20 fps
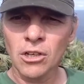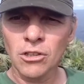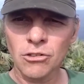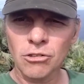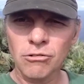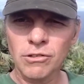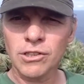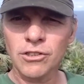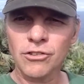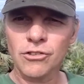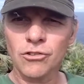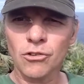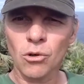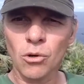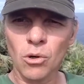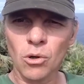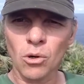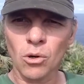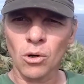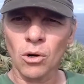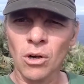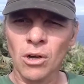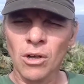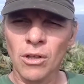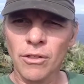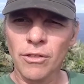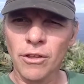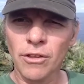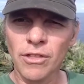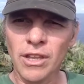to restore
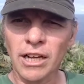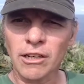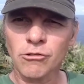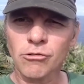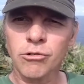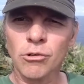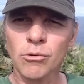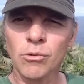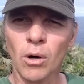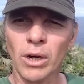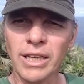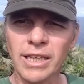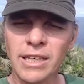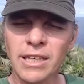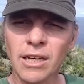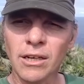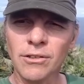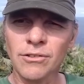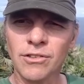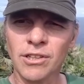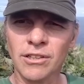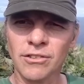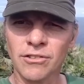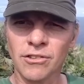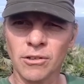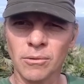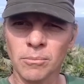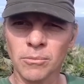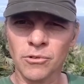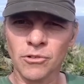the natural
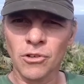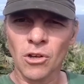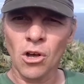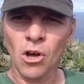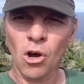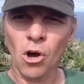ecosystems